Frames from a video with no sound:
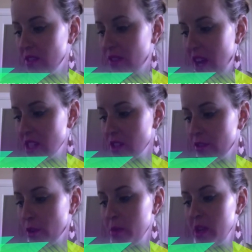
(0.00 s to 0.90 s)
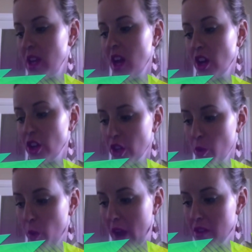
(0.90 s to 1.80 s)
advice for being a
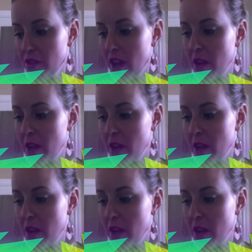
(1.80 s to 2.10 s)
good wife